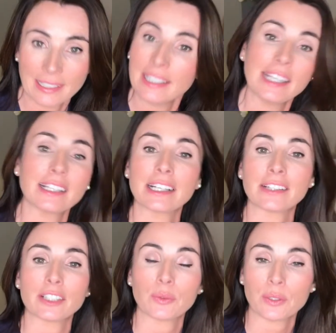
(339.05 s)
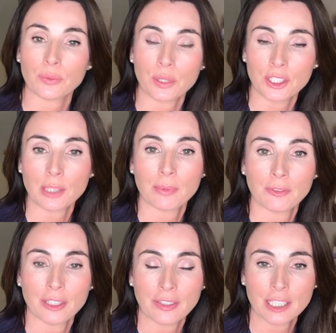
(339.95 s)
in an area where dermal
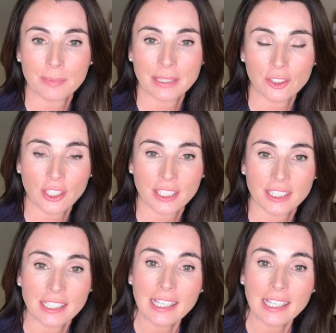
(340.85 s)
filler has been injected,